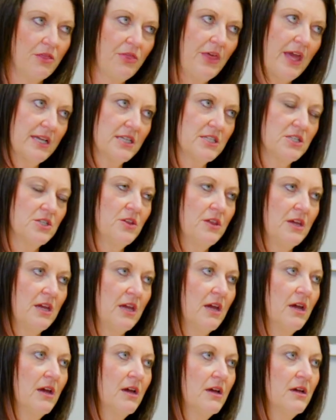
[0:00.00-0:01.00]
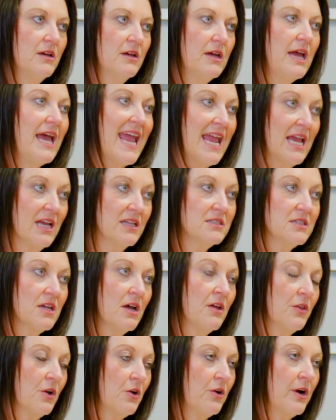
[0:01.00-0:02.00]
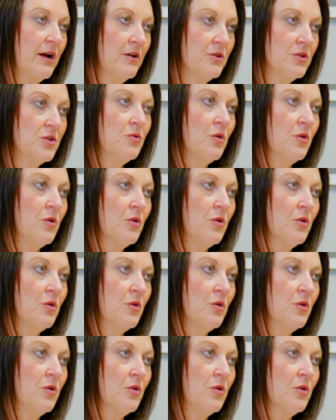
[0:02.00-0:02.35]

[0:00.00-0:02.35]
thanks to the ants on the ground